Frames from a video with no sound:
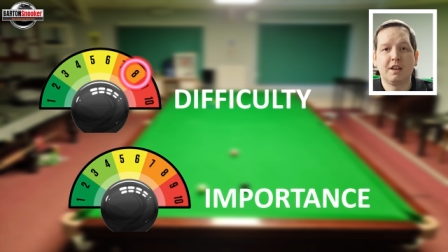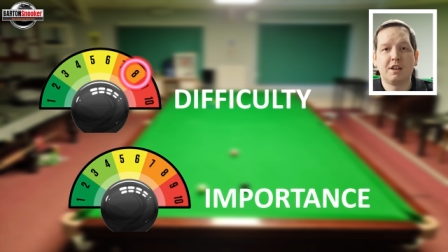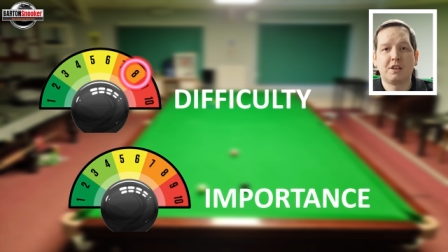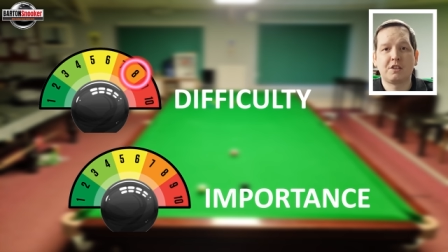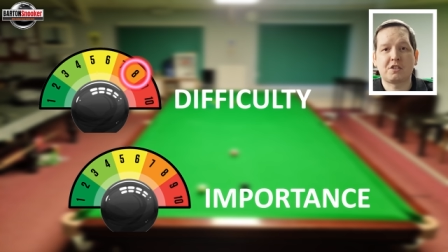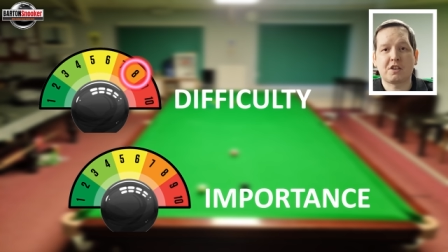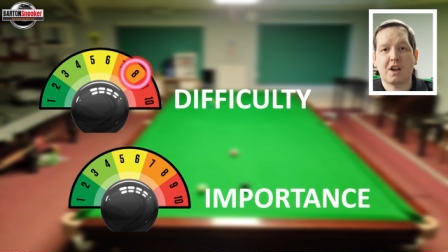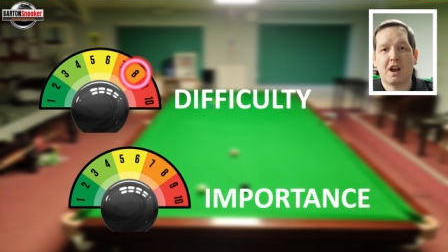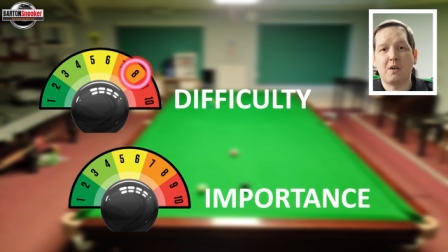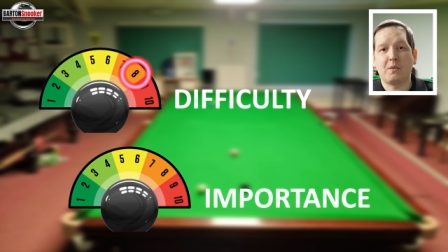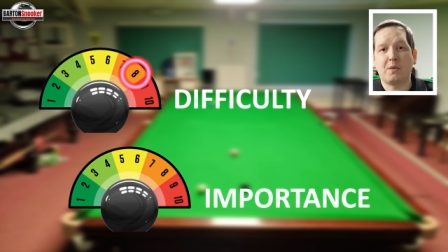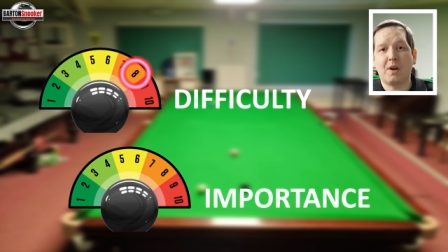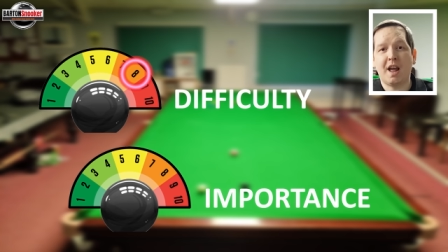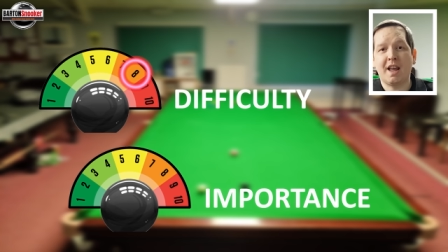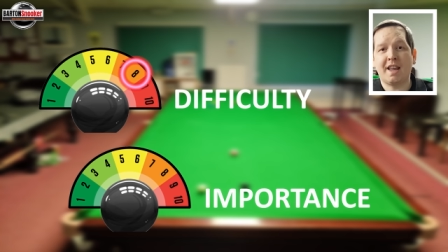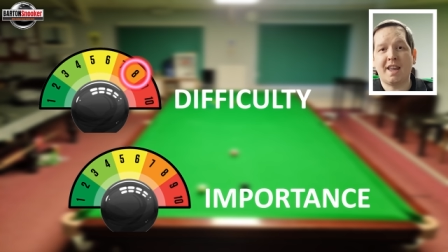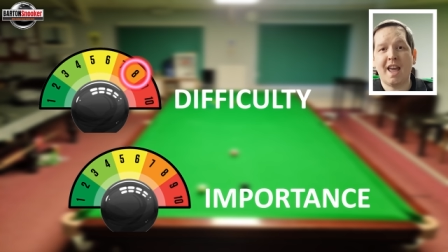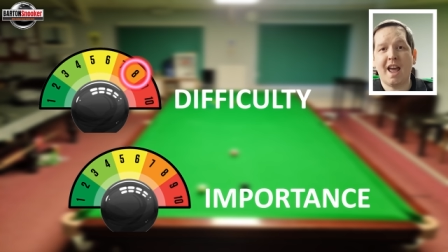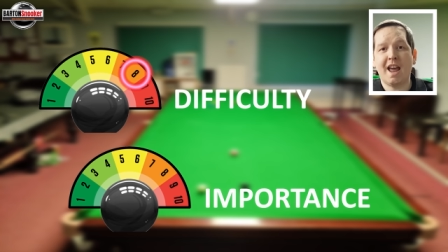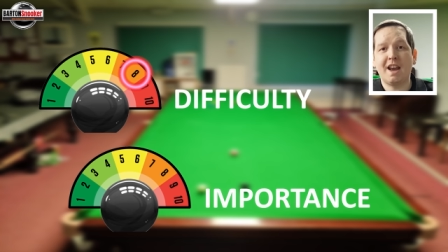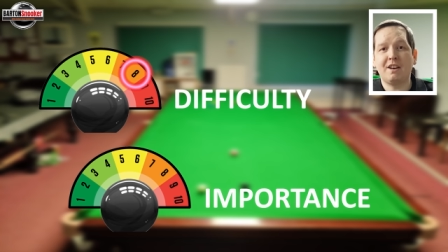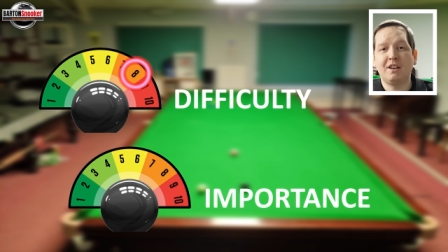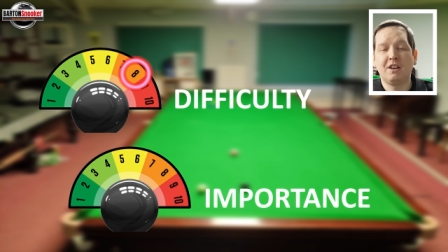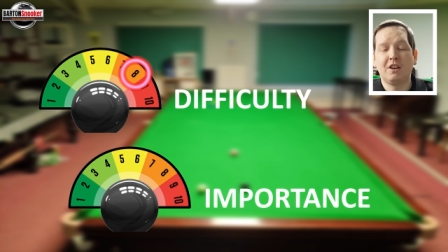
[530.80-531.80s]
So
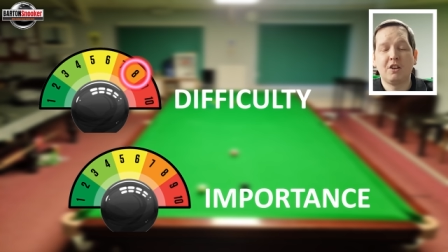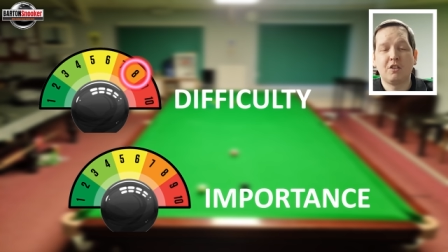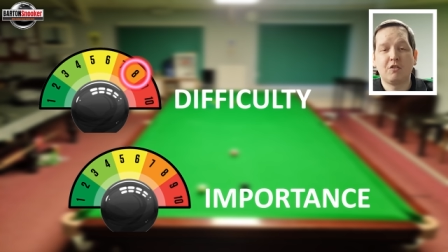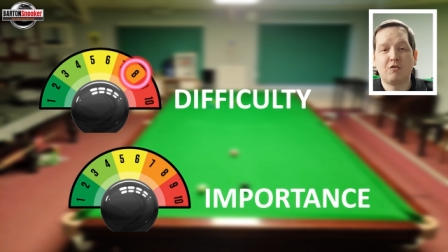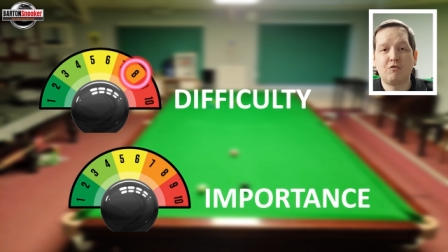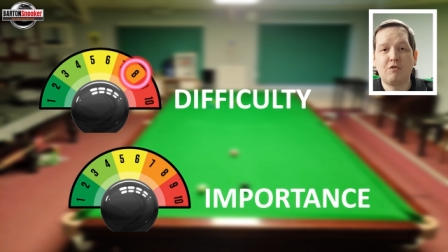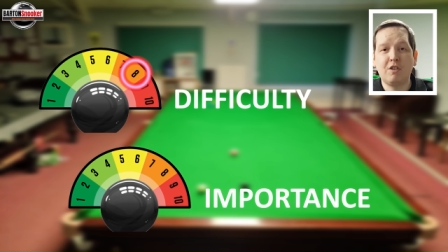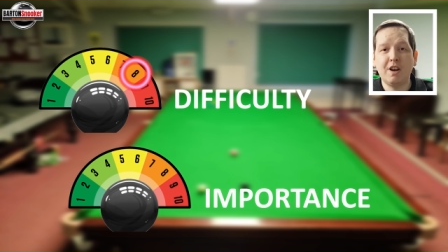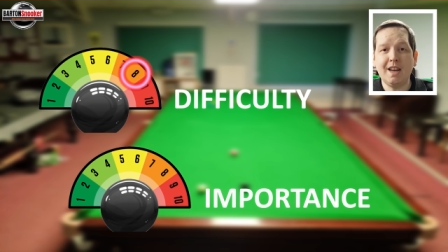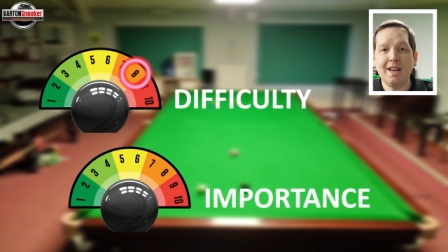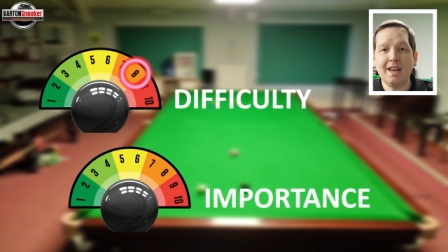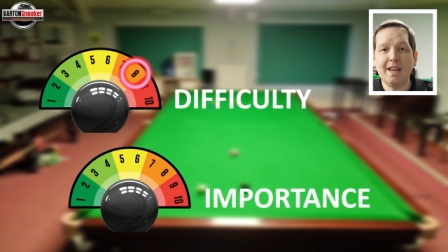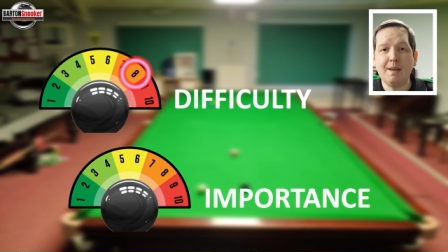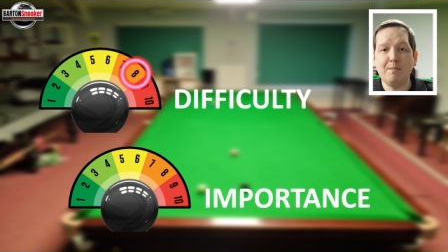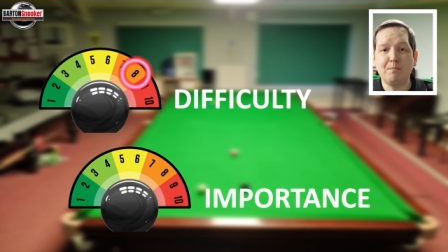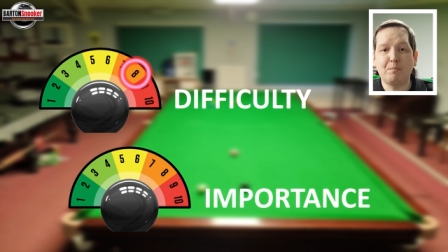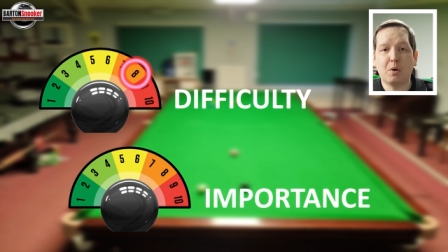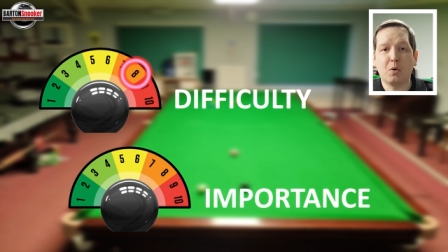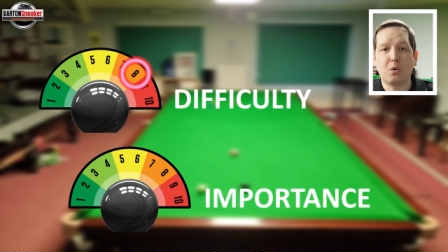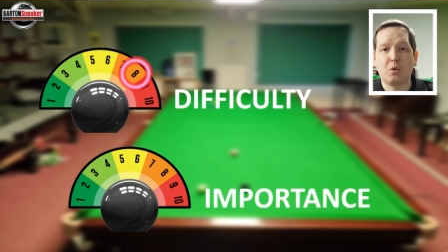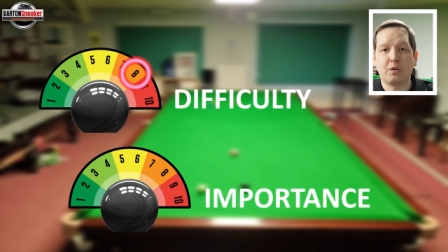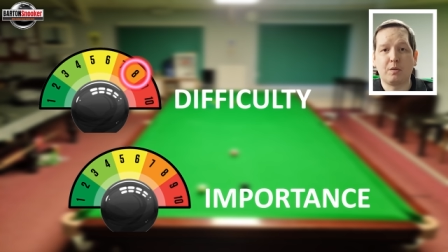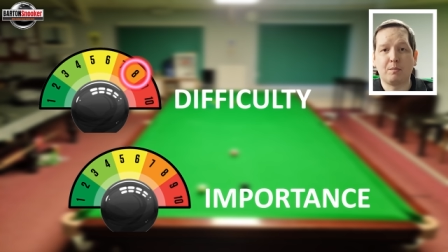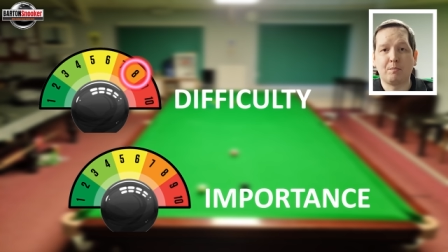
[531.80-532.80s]
again, really
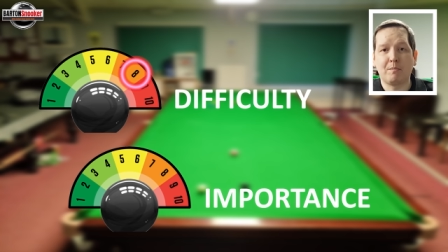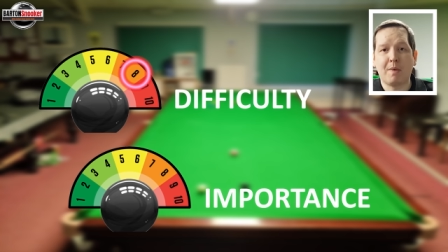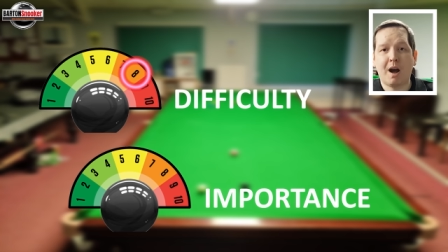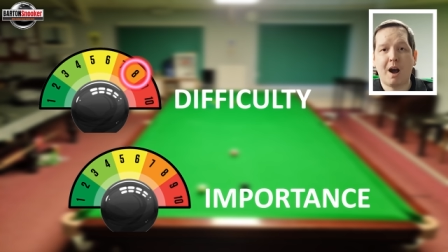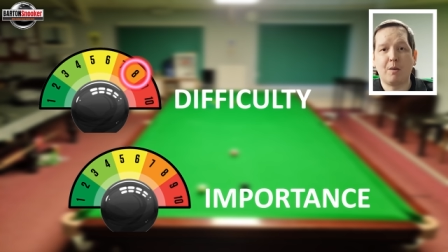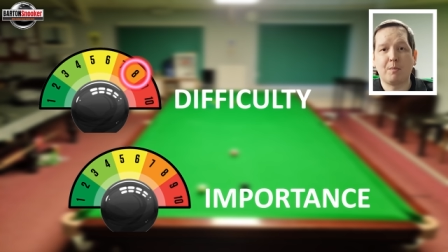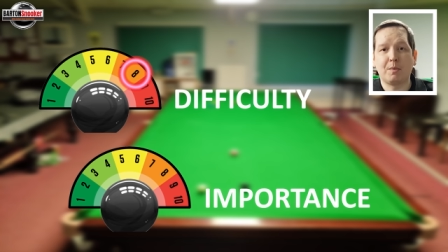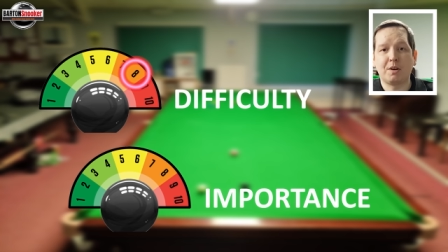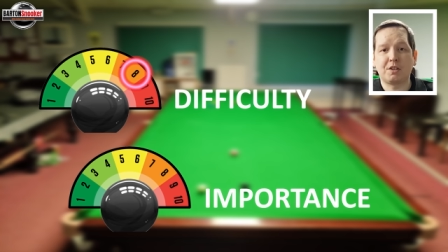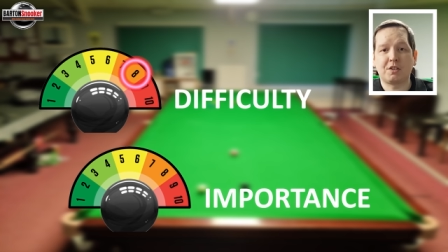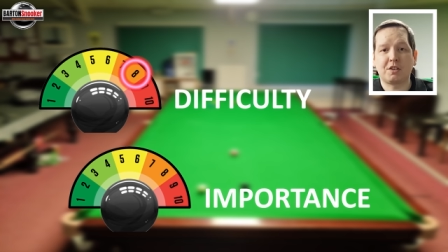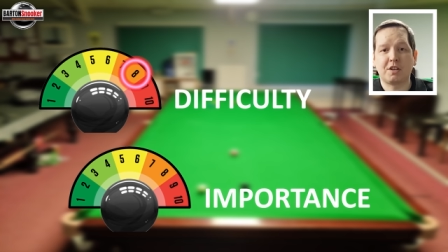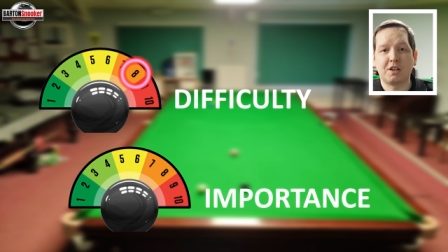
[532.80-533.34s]
important moment,